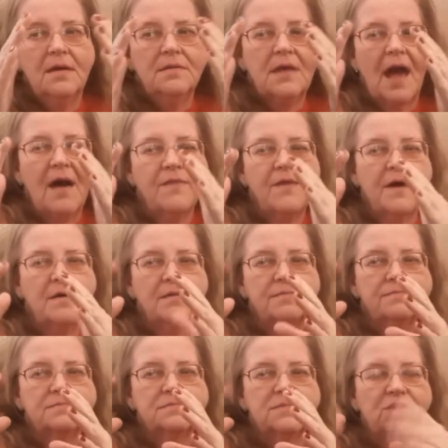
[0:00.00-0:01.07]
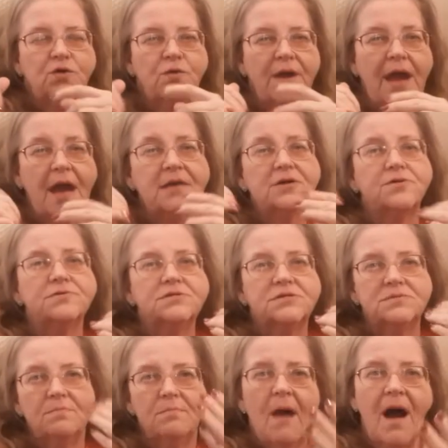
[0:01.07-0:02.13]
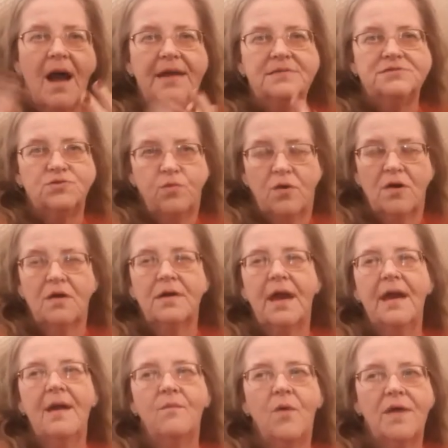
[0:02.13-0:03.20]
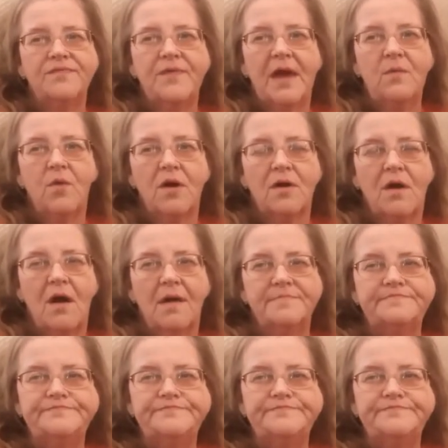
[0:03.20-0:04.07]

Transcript: how the the creators' minds work and what they work on.